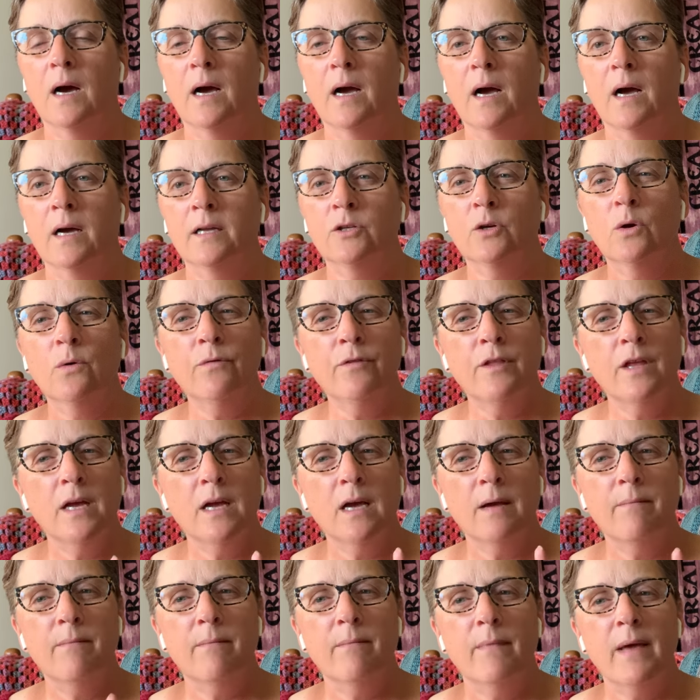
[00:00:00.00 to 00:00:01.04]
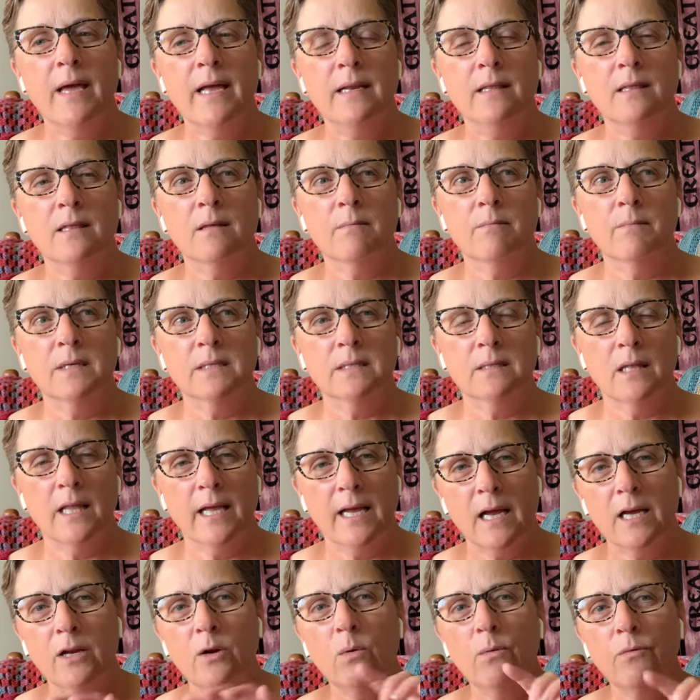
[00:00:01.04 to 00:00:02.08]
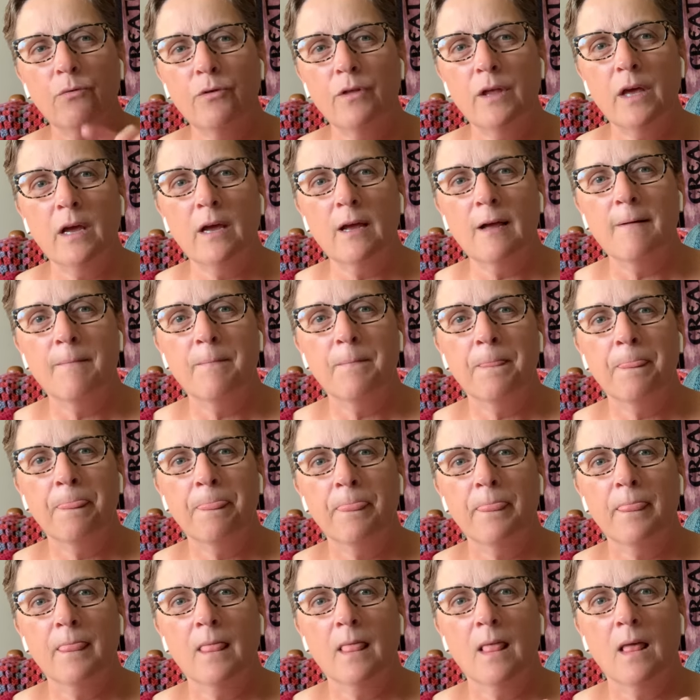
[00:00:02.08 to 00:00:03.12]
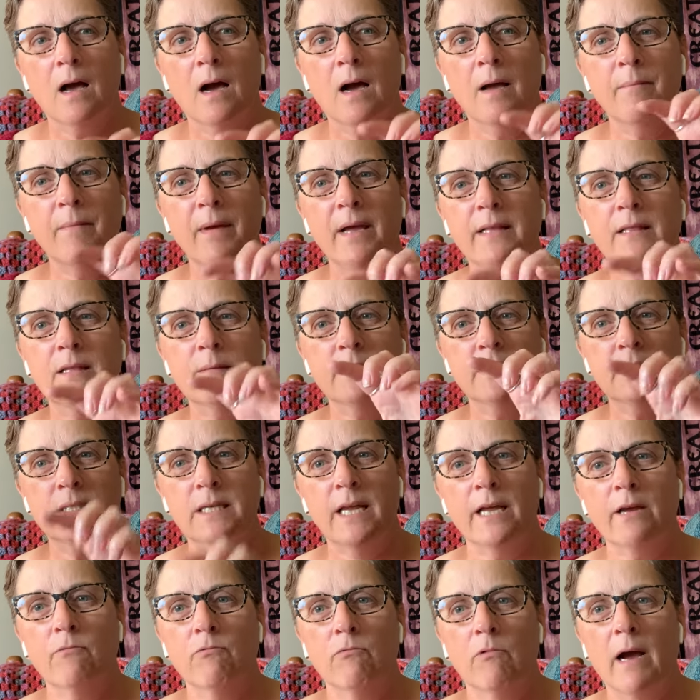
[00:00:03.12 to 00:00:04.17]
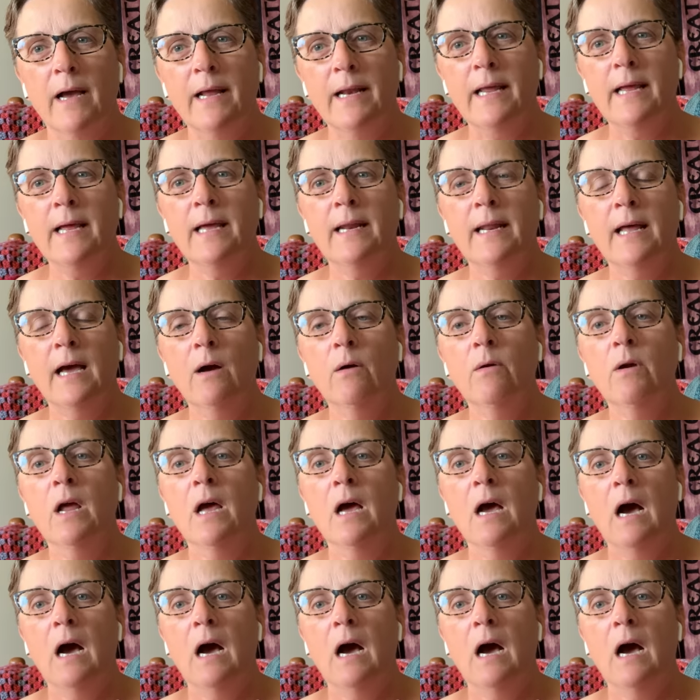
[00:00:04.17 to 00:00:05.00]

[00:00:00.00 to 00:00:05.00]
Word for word: I don't think I made the mis like I don't think I made the mistake writing it out.